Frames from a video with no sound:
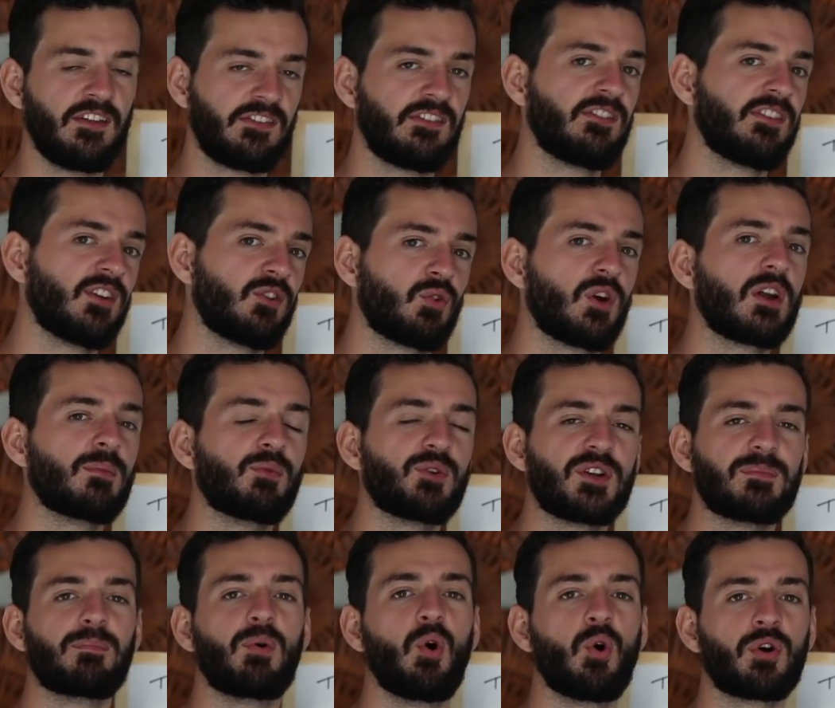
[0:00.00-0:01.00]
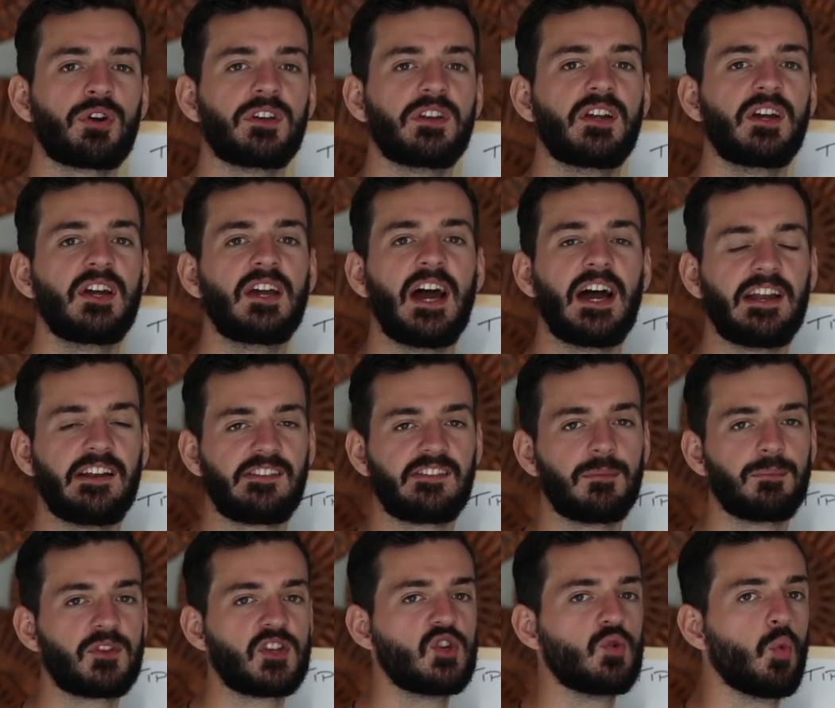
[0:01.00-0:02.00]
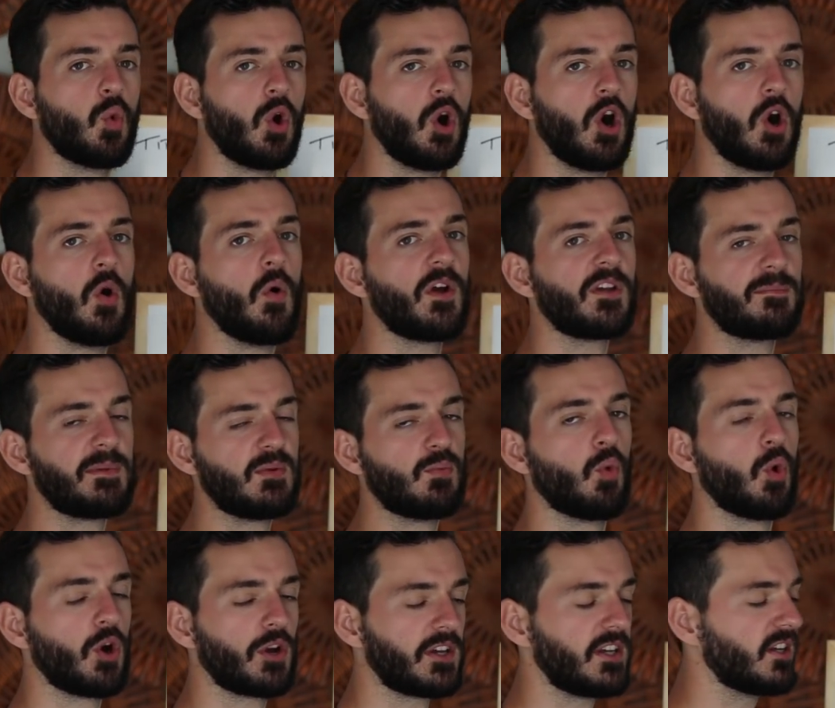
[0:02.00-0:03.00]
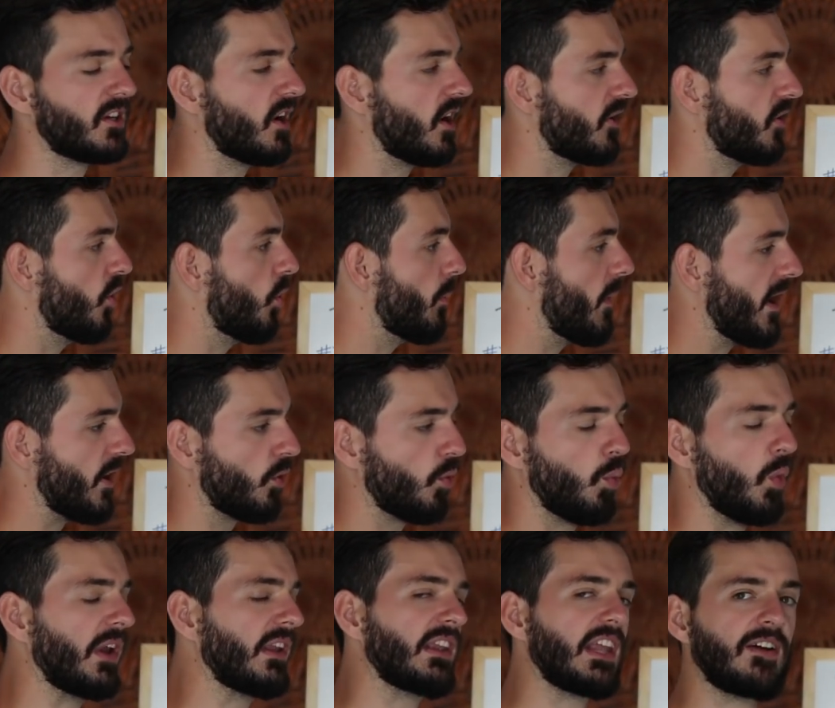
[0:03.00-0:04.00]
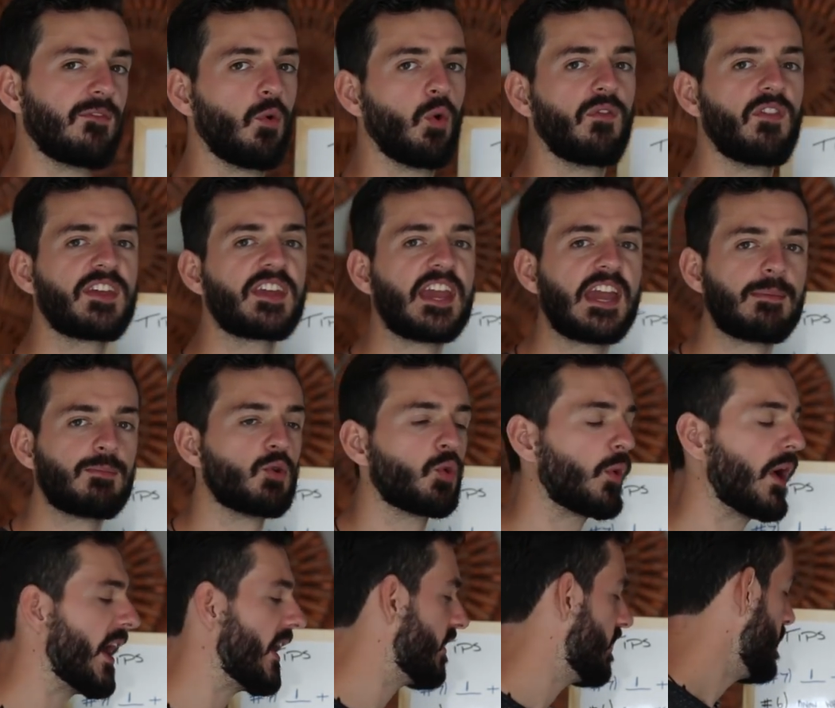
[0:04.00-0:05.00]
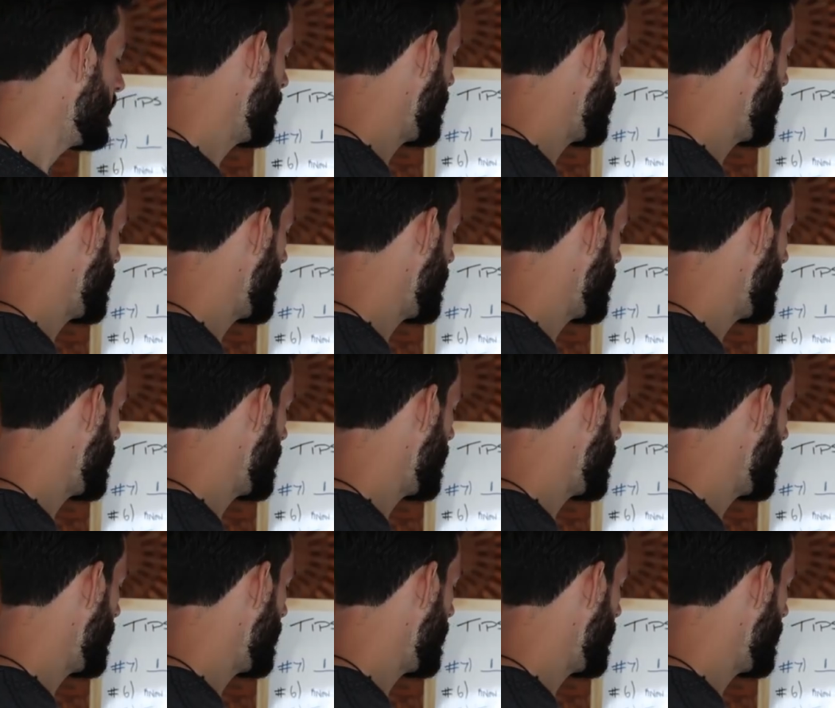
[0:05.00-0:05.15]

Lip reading: this is incredibly important, and it's something you will always be working on no matter what level of the game you're at,